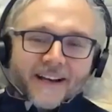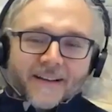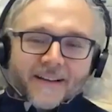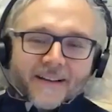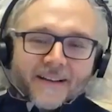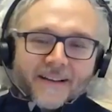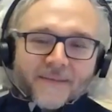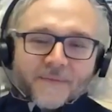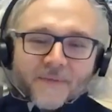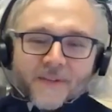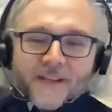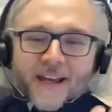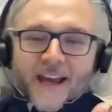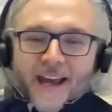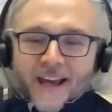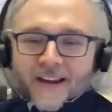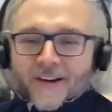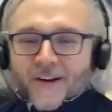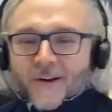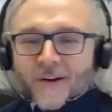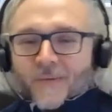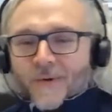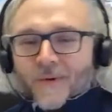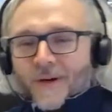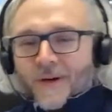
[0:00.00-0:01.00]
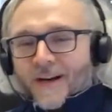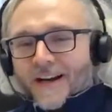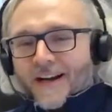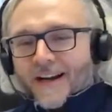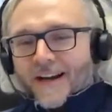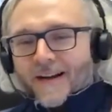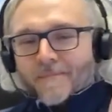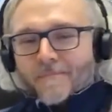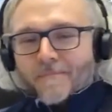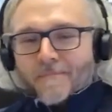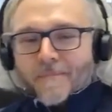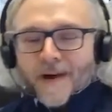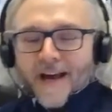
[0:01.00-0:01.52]
Hang on, we're going to come
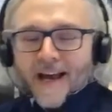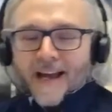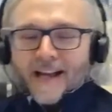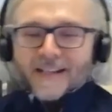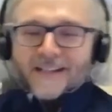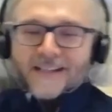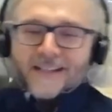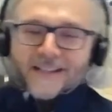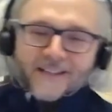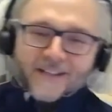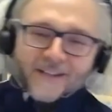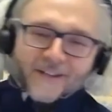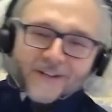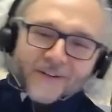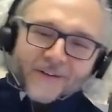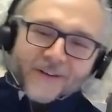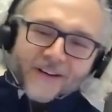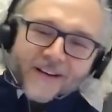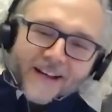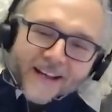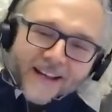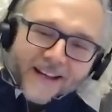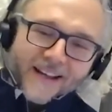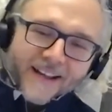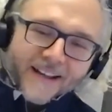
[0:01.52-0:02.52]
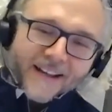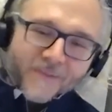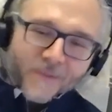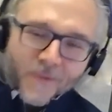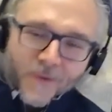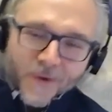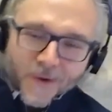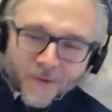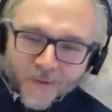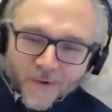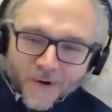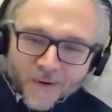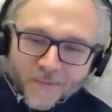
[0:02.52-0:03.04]
back to you. I got one
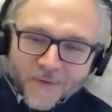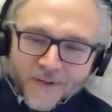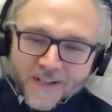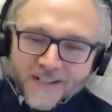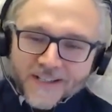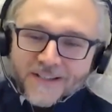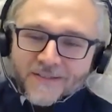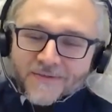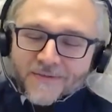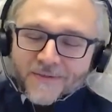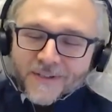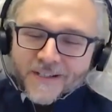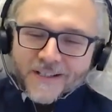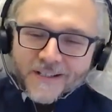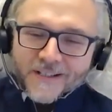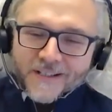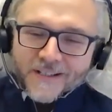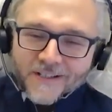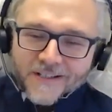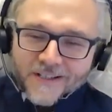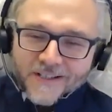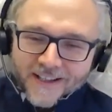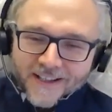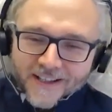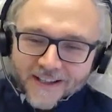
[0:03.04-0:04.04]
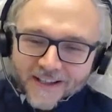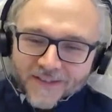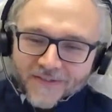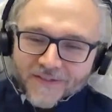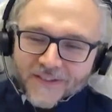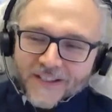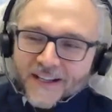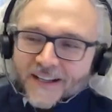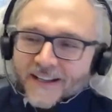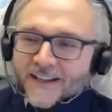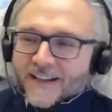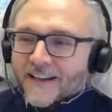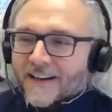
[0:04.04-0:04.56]
more piece of research that you've
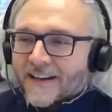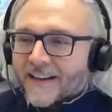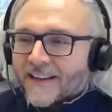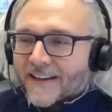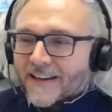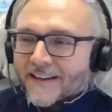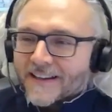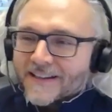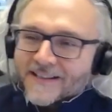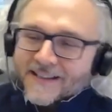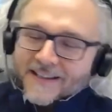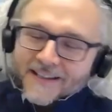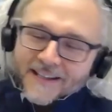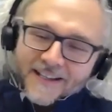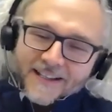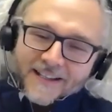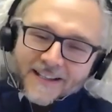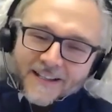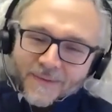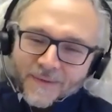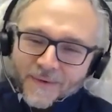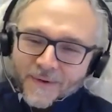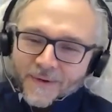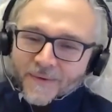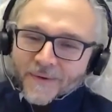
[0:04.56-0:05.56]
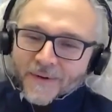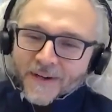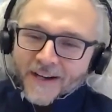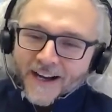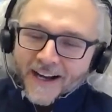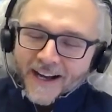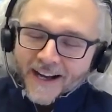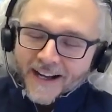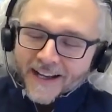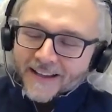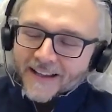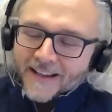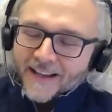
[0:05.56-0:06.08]
done that I think is neat that we want to
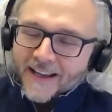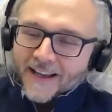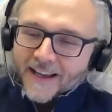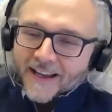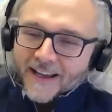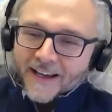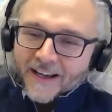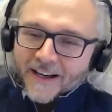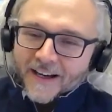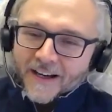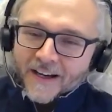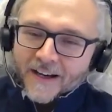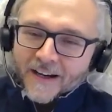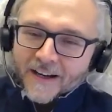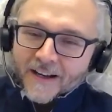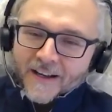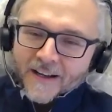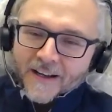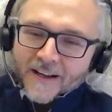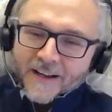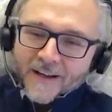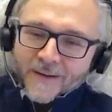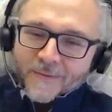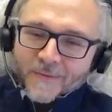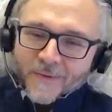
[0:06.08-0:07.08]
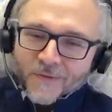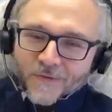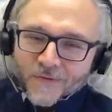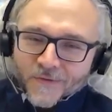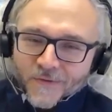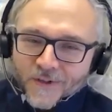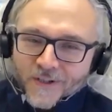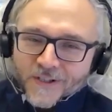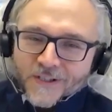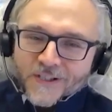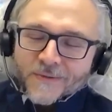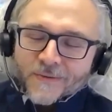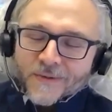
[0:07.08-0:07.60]
highlight here. But
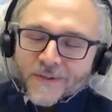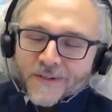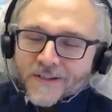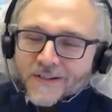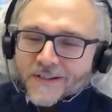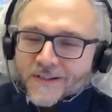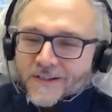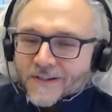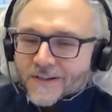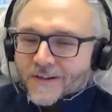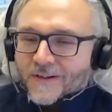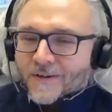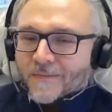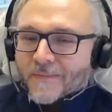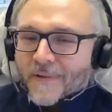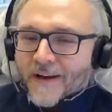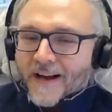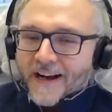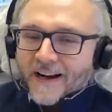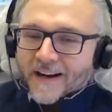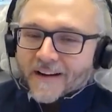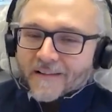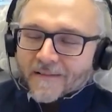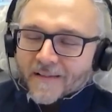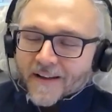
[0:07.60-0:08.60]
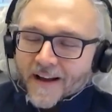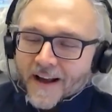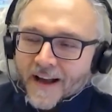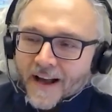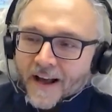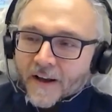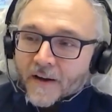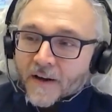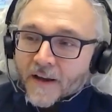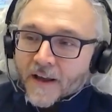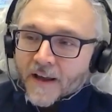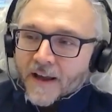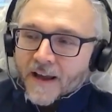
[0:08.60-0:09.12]
first, I want to circle back
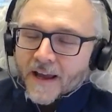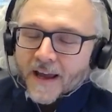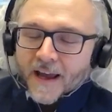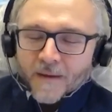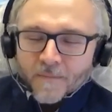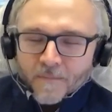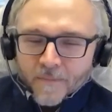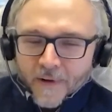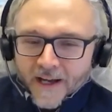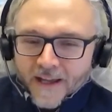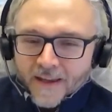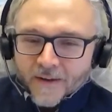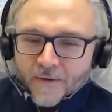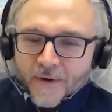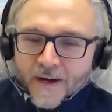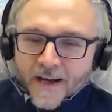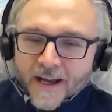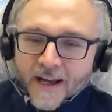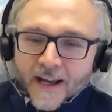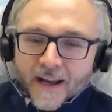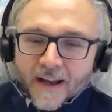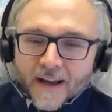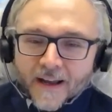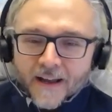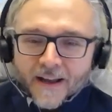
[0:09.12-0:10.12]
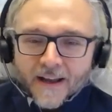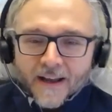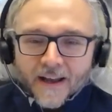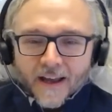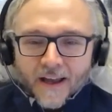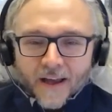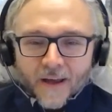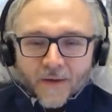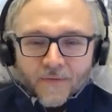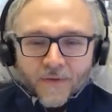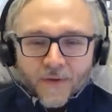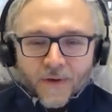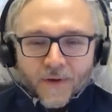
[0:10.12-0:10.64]
around. And by the way,
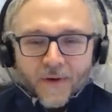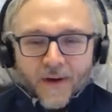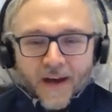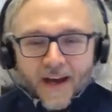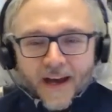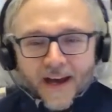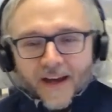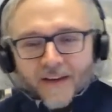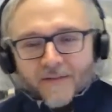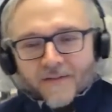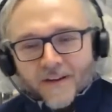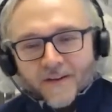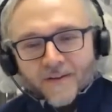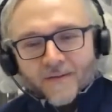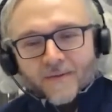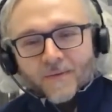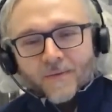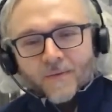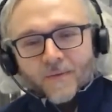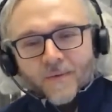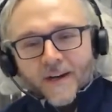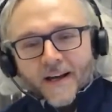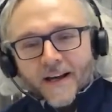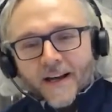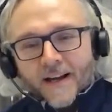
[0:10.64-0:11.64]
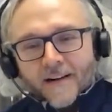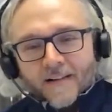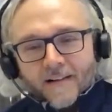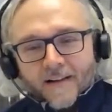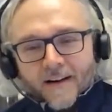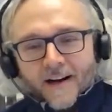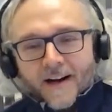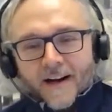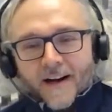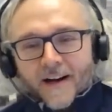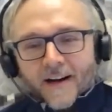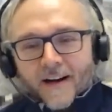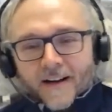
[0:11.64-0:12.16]
if you haven't read our
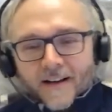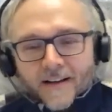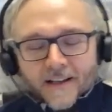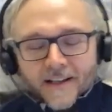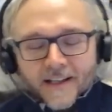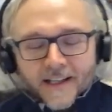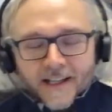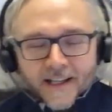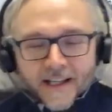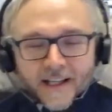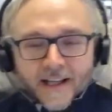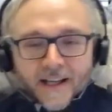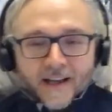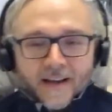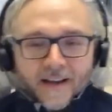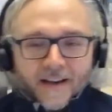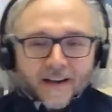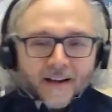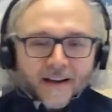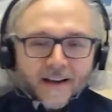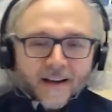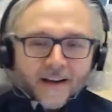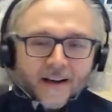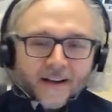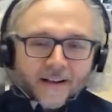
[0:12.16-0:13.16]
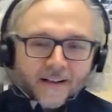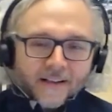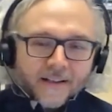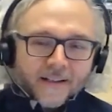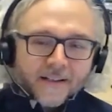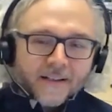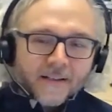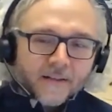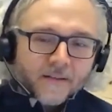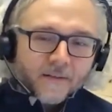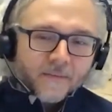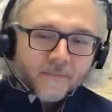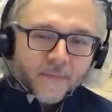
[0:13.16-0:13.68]
colleague
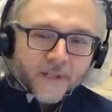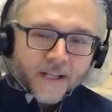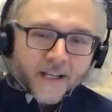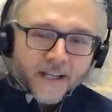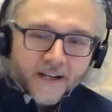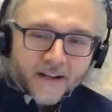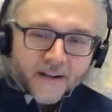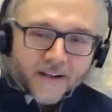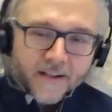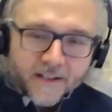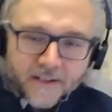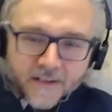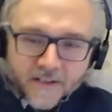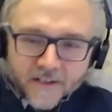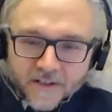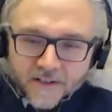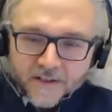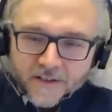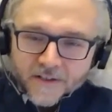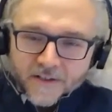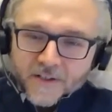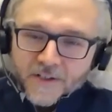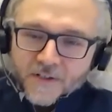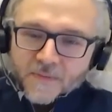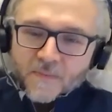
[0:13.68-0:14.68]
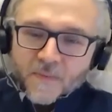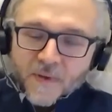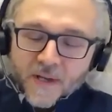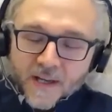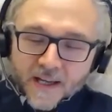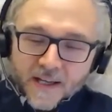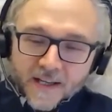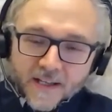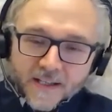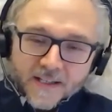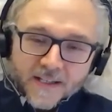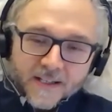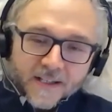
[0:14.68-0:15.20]
Colin McCaricature's
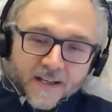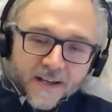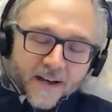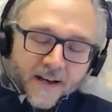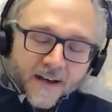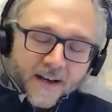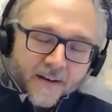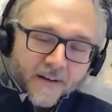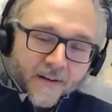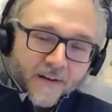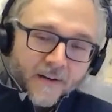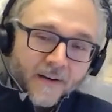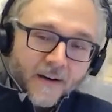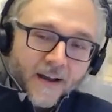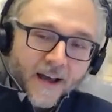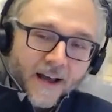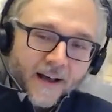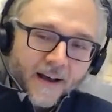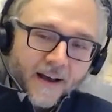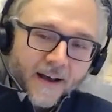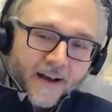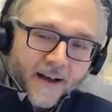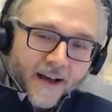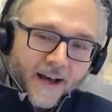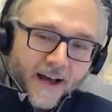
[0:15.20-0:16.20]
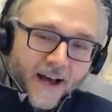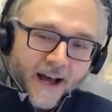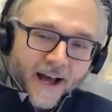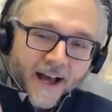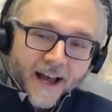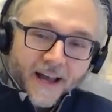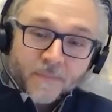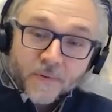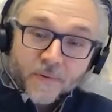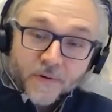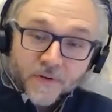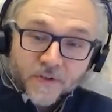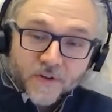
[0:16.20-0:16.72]
piece on a
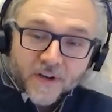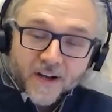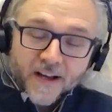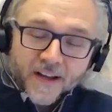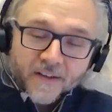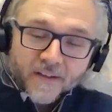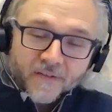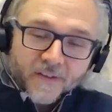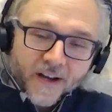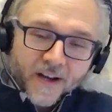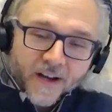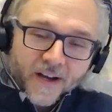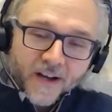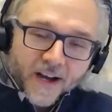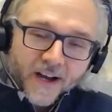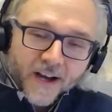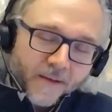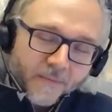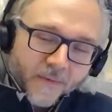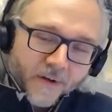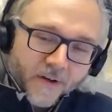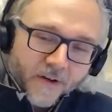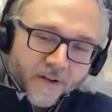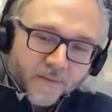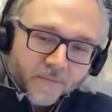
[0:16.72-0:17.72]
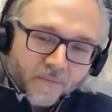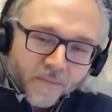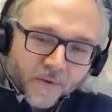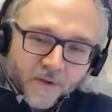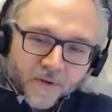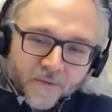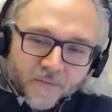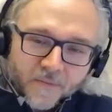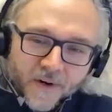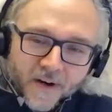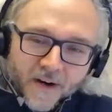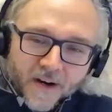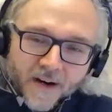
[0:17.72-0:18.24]
hyperdrive column on
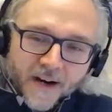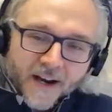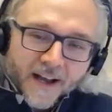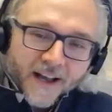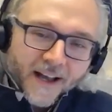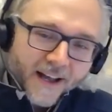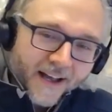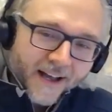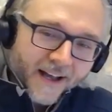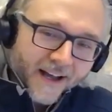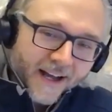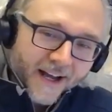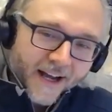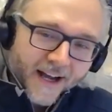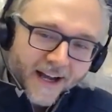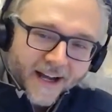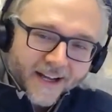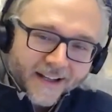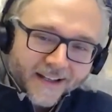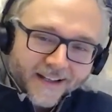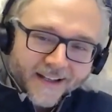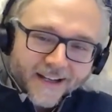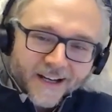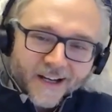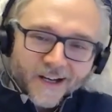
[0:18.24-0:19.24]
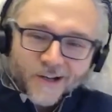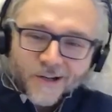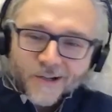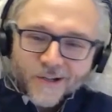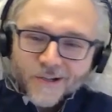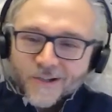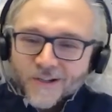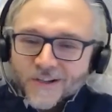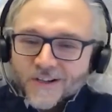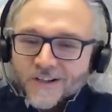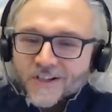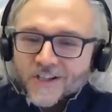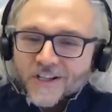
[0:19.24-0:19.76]
Bloomberg, I highly encourage
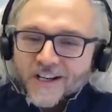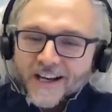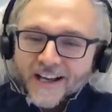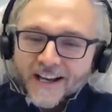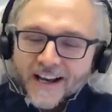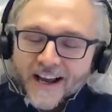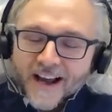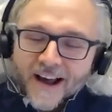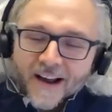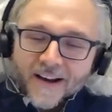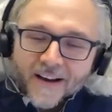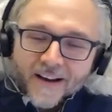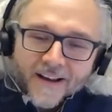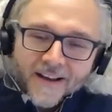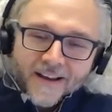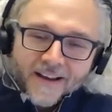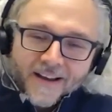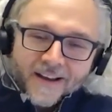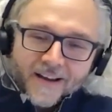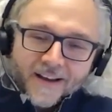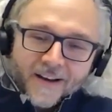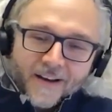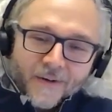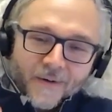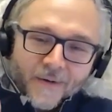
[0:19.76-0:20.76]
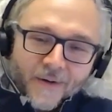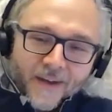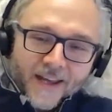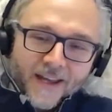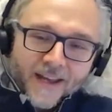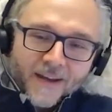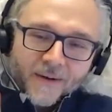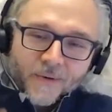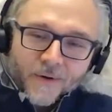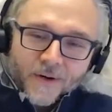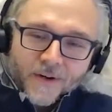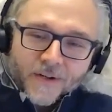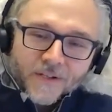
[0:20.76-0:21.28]
you to check it out. You know,
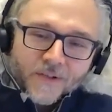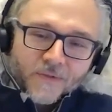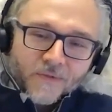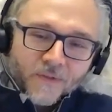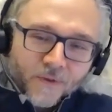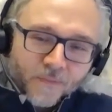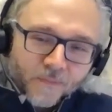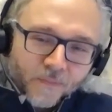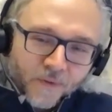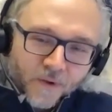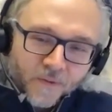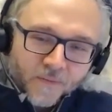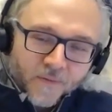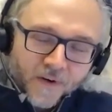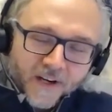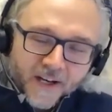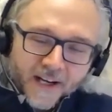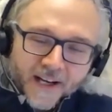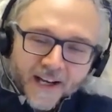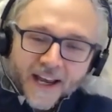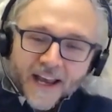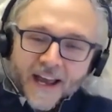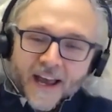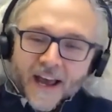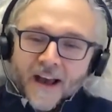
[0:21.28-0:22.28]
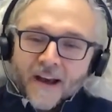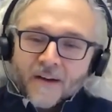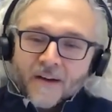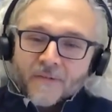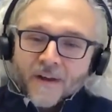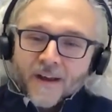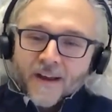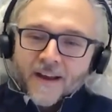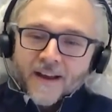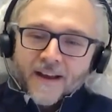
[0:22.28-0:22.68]
he works for Bloomberg NEF.